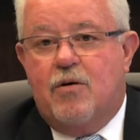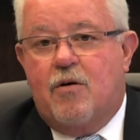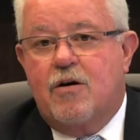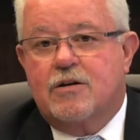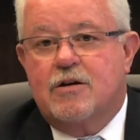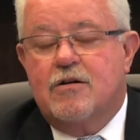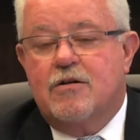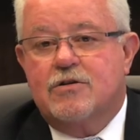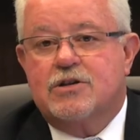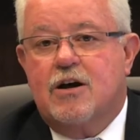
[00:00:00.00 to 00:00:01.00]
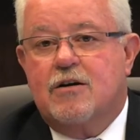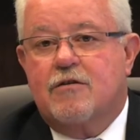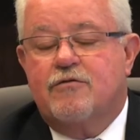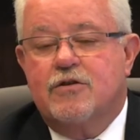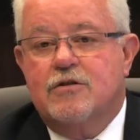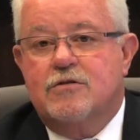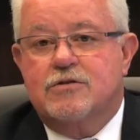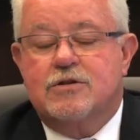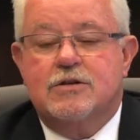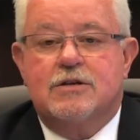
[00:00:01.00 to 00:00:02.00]
part there, there are soccer
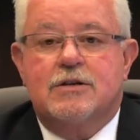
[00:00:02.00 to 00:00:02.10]
fields